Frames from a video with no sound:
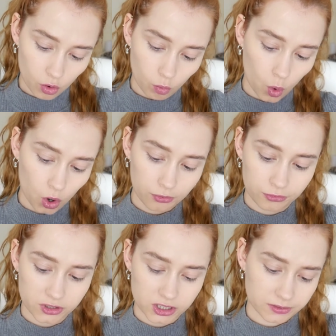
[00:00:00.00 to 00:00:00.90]

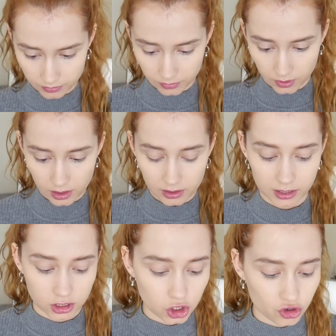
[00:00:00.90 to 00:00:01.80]
Waft.
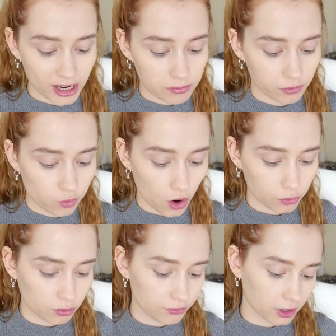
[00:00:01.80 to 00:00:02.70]
Let's go straight in with
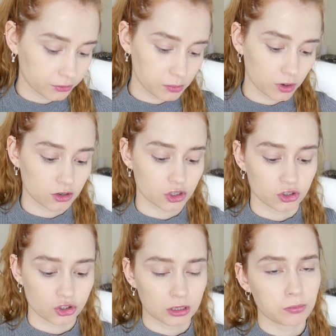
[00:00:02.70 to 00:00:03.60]
Waft with a fluffy brush. I'm
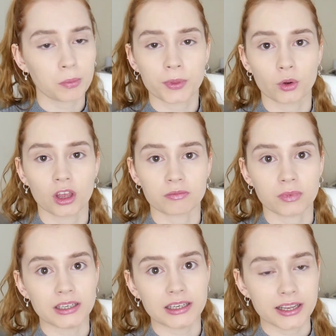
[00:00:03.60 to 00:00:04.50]
just going to pop that all over
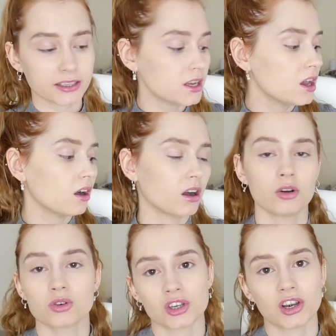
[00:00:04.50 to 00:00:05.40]
my lid. I
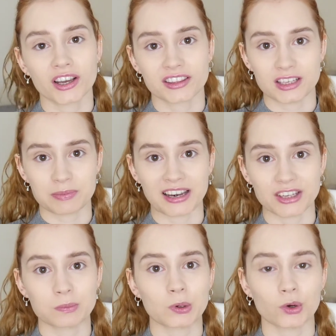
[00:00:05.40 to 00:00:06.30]
also like these
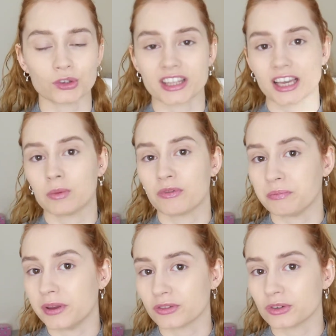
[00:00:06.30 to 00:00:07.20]
palettes because they come with
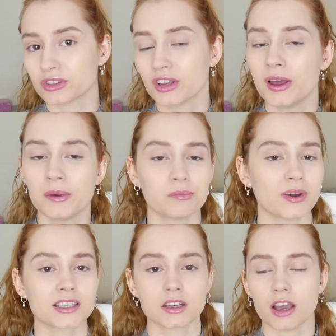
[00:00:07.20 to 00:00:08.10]
mirrors. It
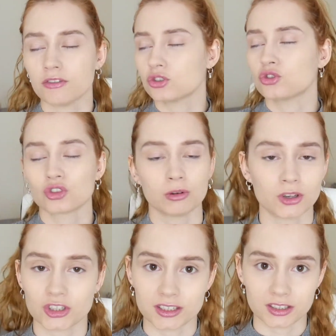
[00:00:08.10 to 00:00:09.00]
makes life so
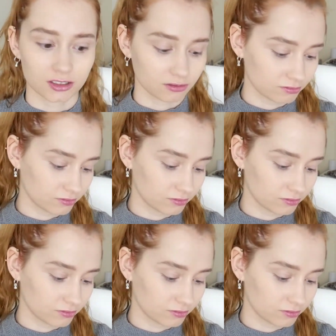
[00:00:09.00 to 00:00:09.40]
much easier.